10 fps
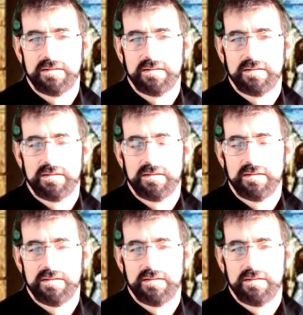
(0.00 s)

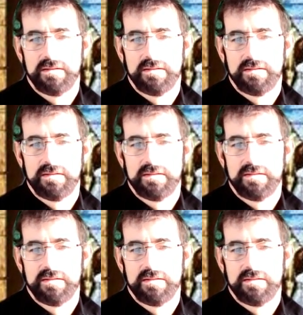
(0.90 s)
No one is speaking in this clip.